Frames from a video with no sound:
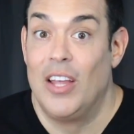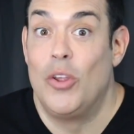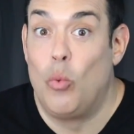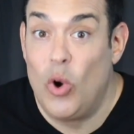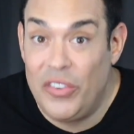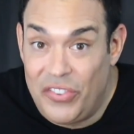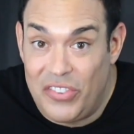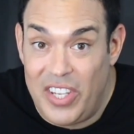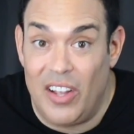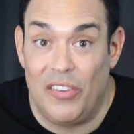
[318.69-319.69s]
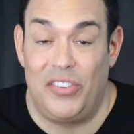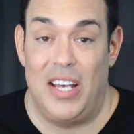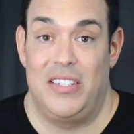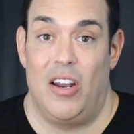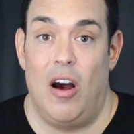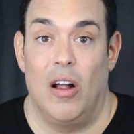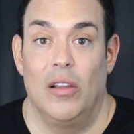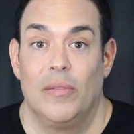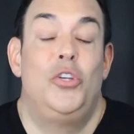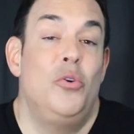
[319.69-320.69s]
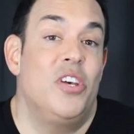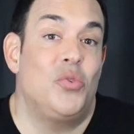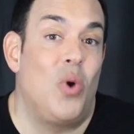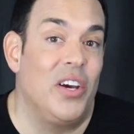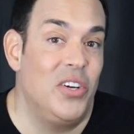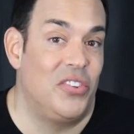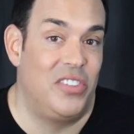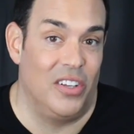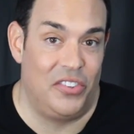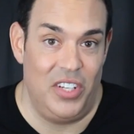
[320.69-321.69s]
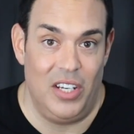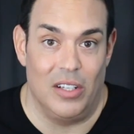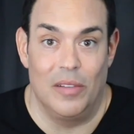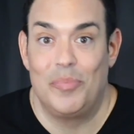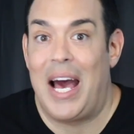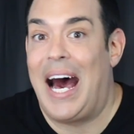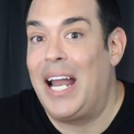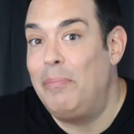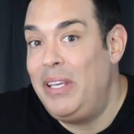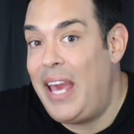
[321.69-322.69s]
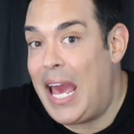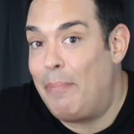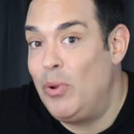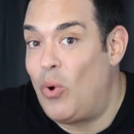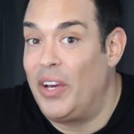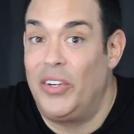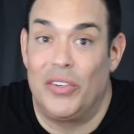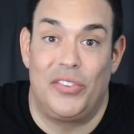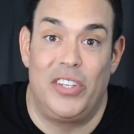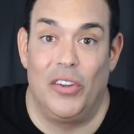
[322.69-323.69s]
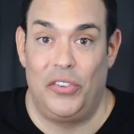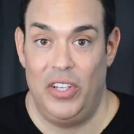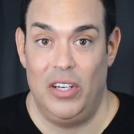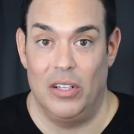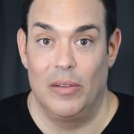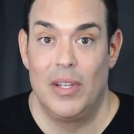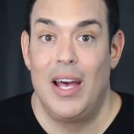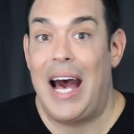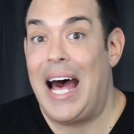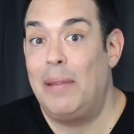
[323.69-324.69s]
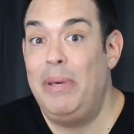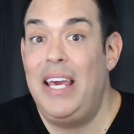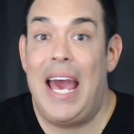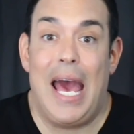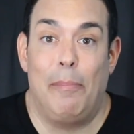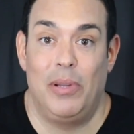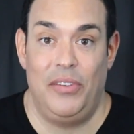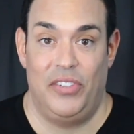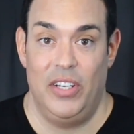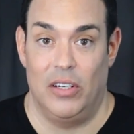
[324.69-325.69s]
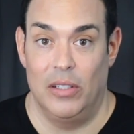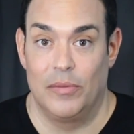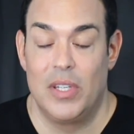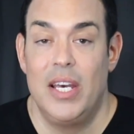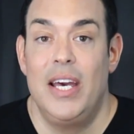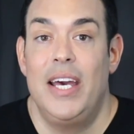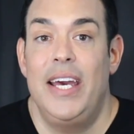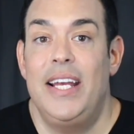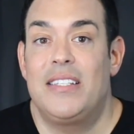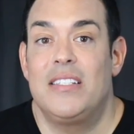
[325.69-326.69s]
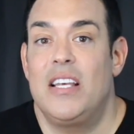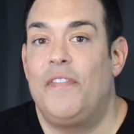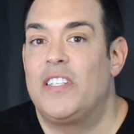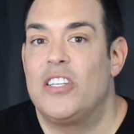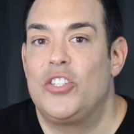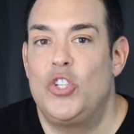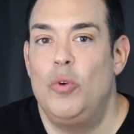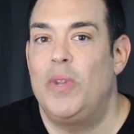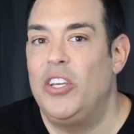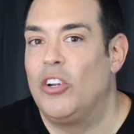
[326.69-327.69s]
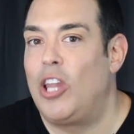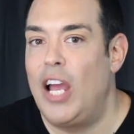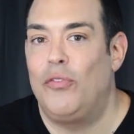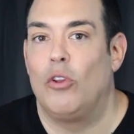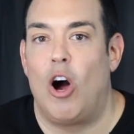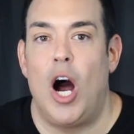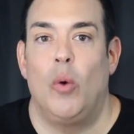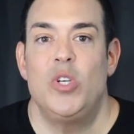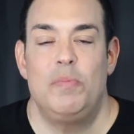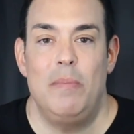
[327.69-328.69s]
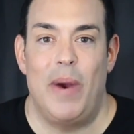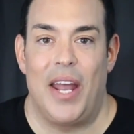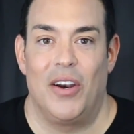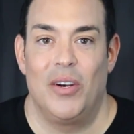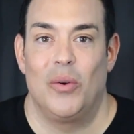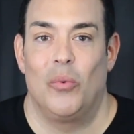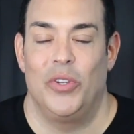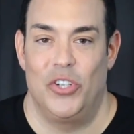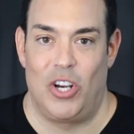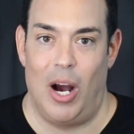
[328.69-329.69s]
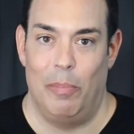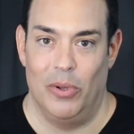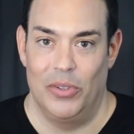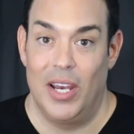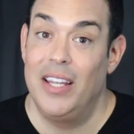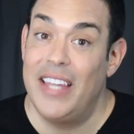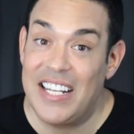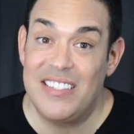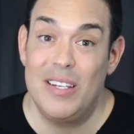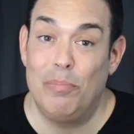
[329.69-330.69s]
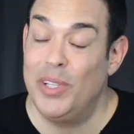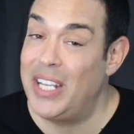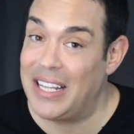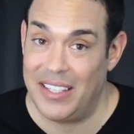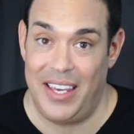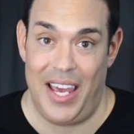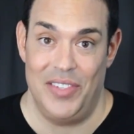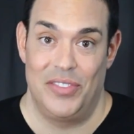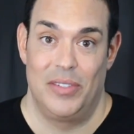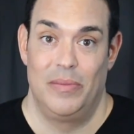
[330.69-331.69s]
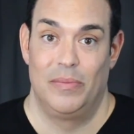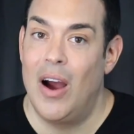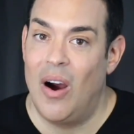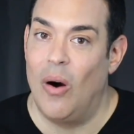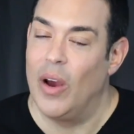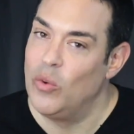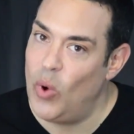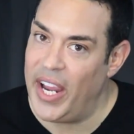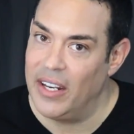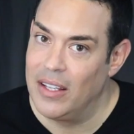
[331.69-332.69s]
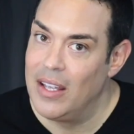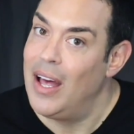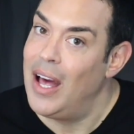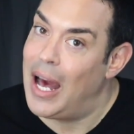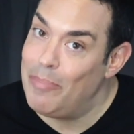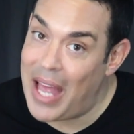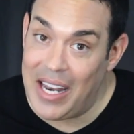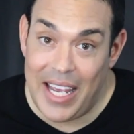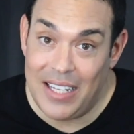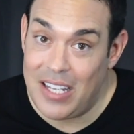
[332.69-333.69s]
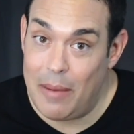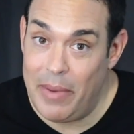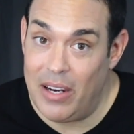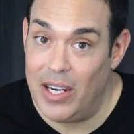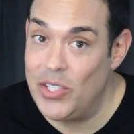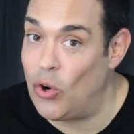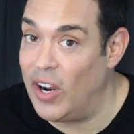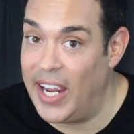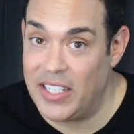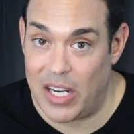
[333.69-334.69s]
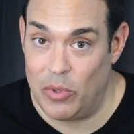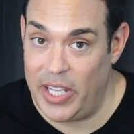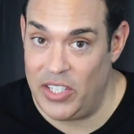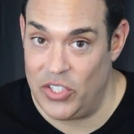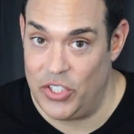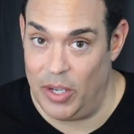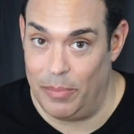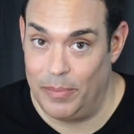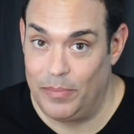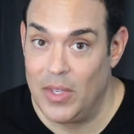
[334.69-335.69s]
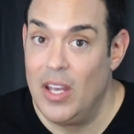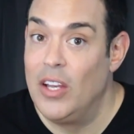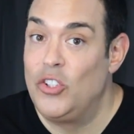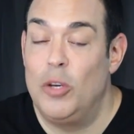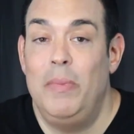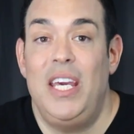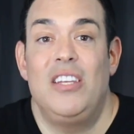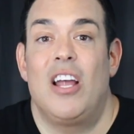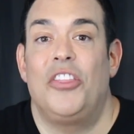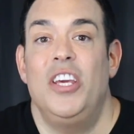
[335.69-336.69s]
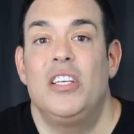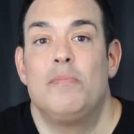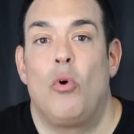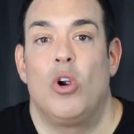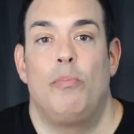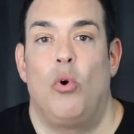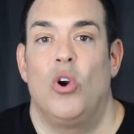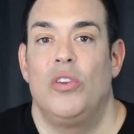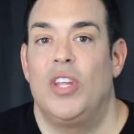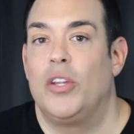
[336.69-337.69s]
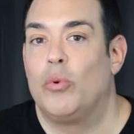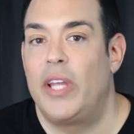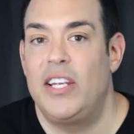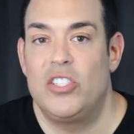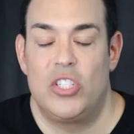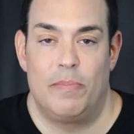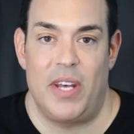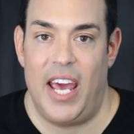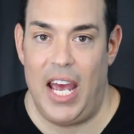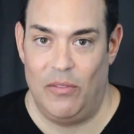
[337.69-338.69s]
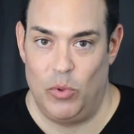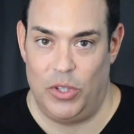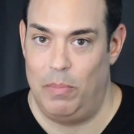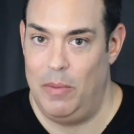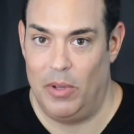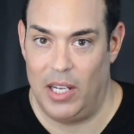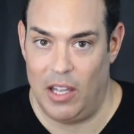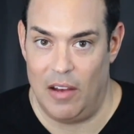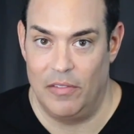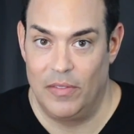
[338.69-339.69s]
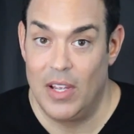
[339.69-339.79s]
The word still says it all. Do this while you're still single. How to be happy while you're still single. How to be happily single. It's as if it's assumed that your life will always be better when you're coupled, and that's simply not the case. Oh, and wait, I'm not anti-marriage or anti-relationship. To me, nothing is more important than the relationships I have with the people I love.